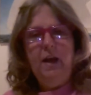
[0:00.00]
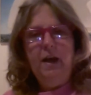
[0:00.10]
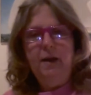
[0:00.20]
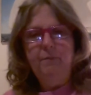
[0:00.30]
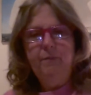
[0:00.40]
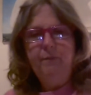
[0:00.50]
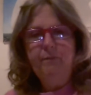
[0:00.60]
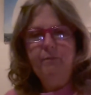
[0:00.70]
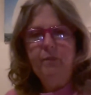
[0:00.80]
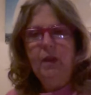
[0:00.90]
I
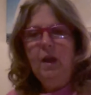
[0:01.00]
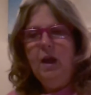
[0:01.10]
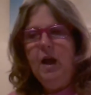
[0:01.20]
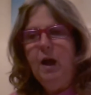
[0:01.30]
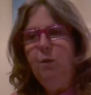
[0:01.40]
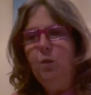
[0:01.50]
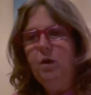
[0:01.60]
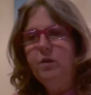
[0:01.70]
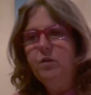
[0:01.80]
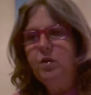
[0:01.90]

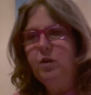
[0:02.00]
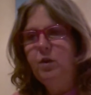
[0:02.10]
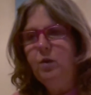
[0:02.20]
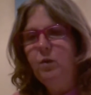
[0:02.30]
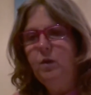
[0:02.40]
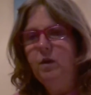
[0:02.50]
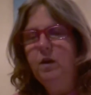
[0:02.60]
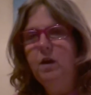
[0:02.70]
want to